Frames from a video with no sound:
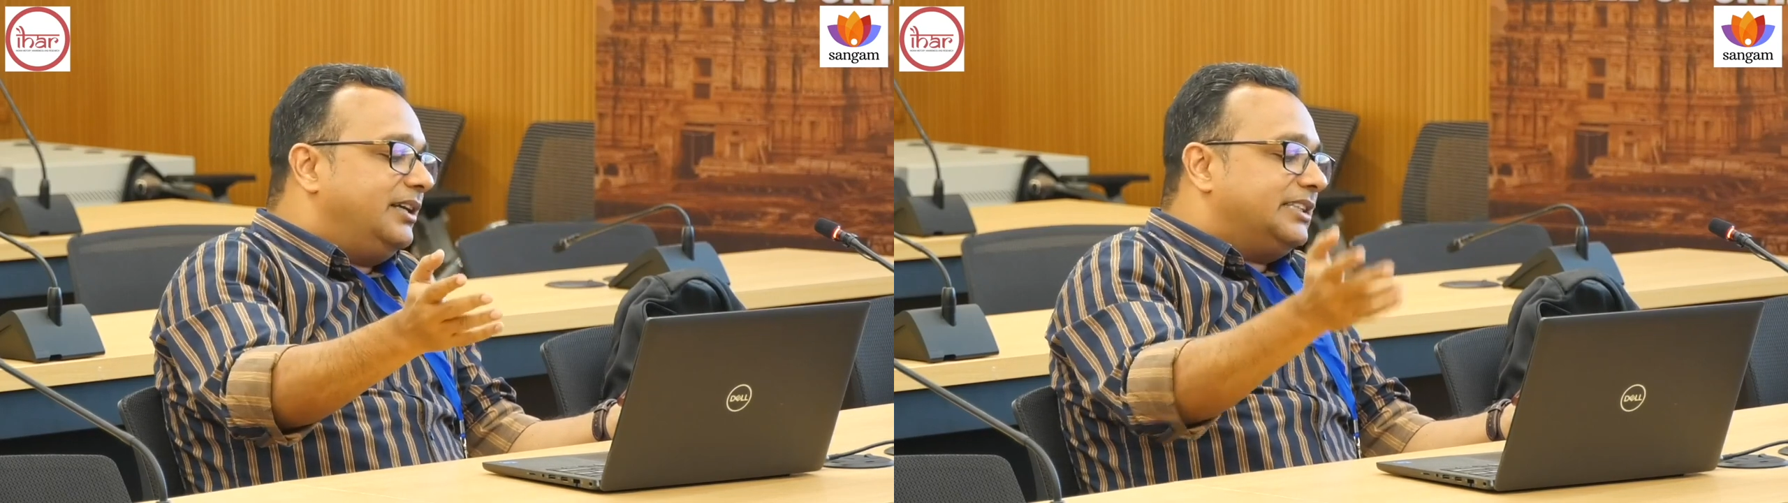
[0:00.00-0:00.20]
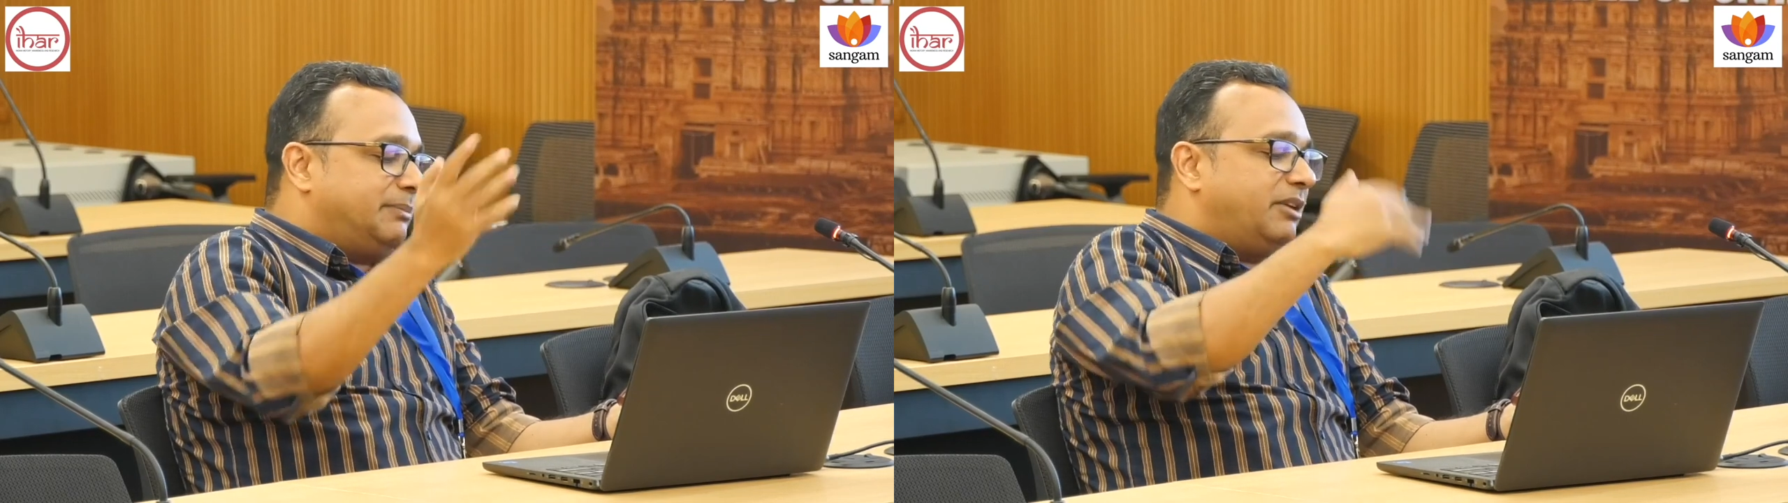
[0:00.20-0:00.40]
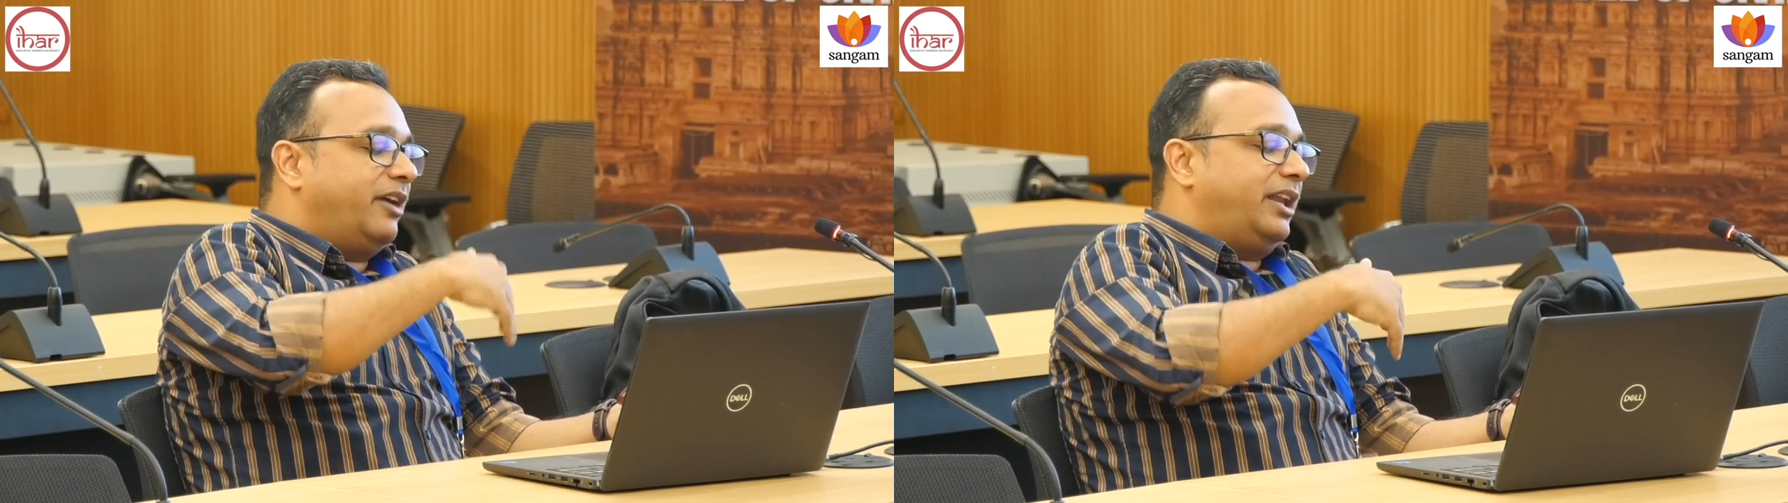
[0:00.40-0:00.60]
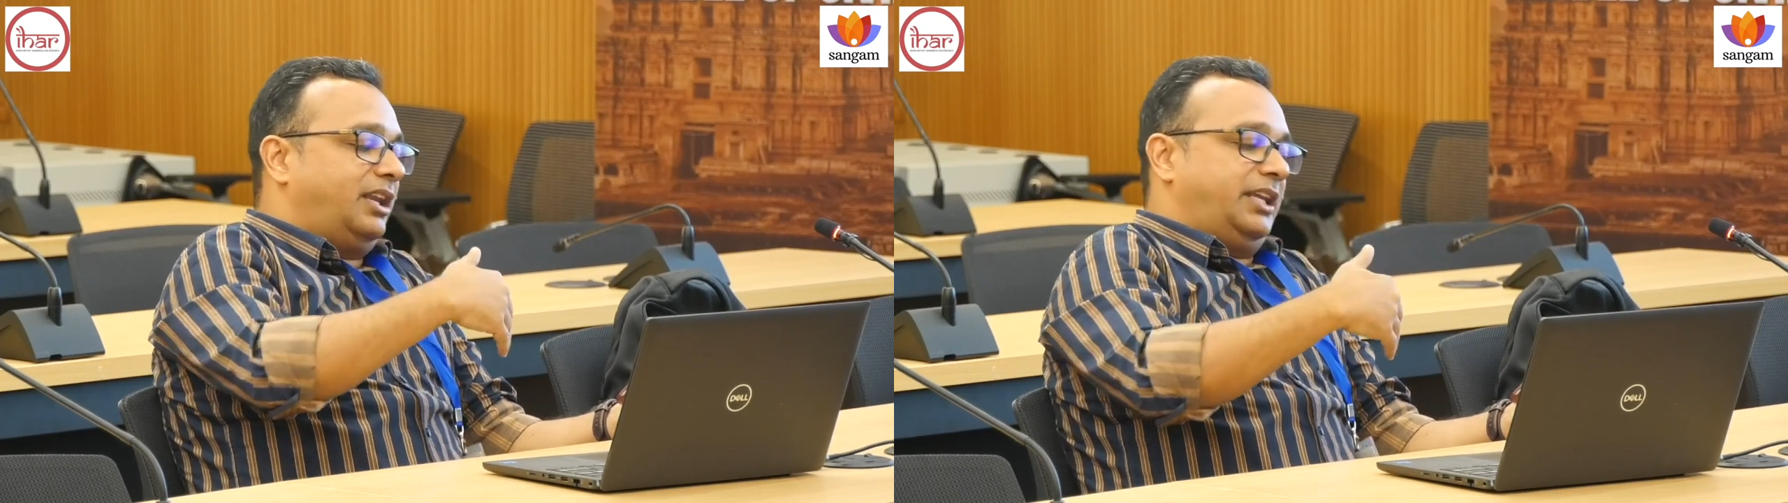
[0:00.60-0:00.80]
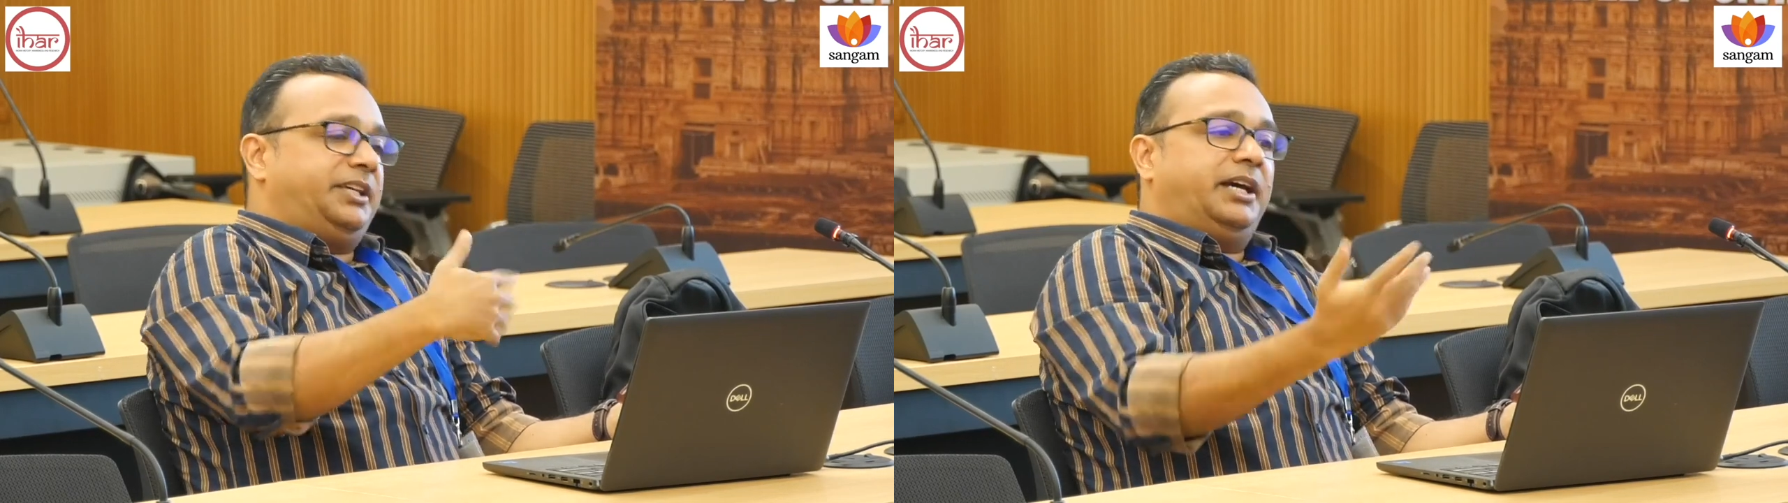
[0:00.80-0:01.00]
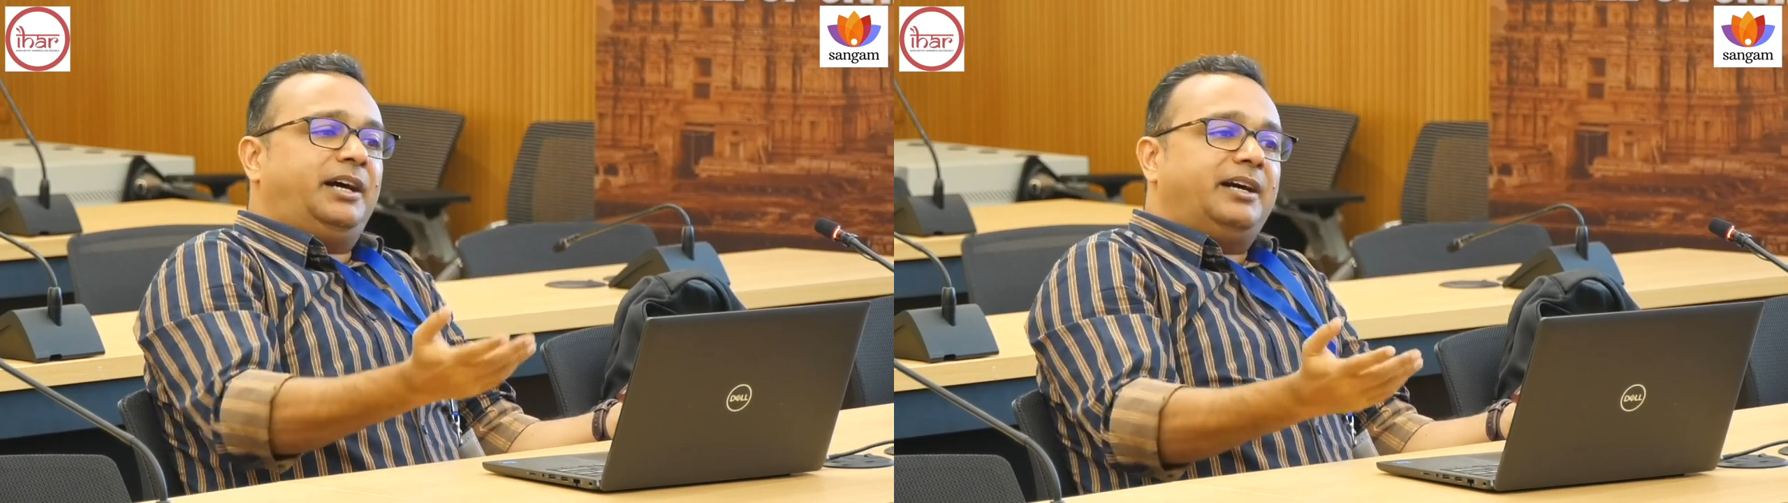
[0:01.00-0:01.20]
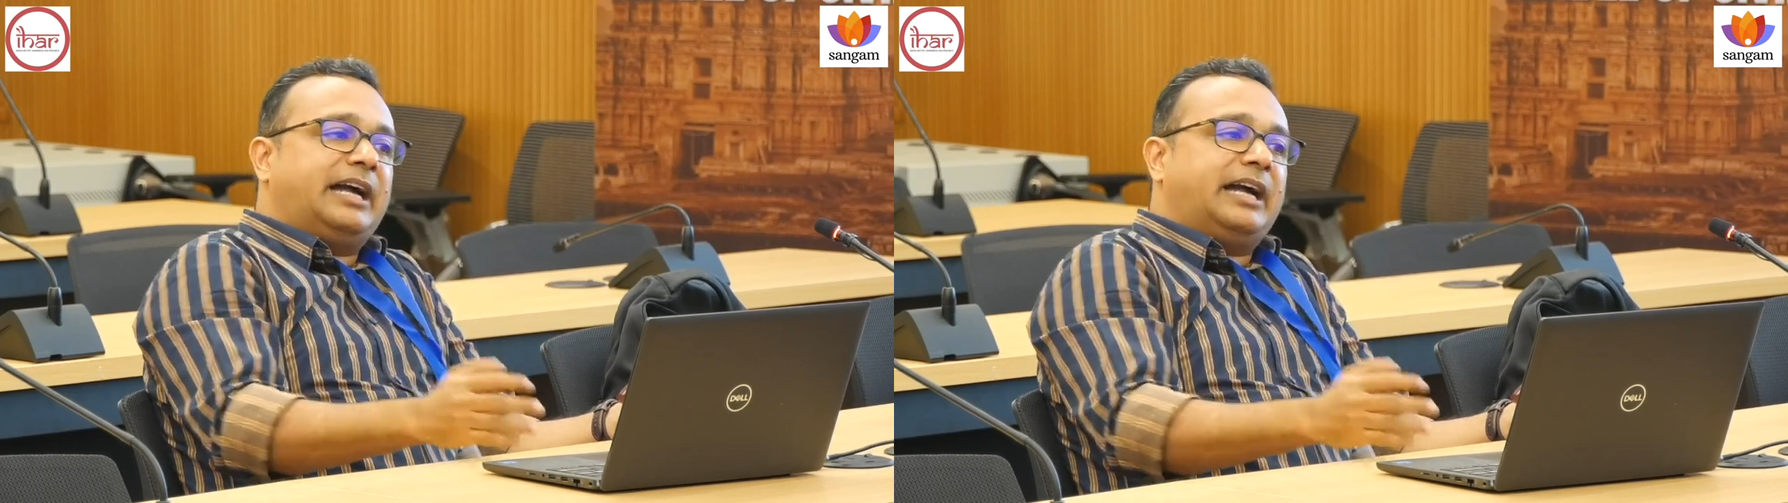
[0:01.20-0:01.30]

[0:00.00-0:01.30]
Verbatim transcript: semi vowel ya,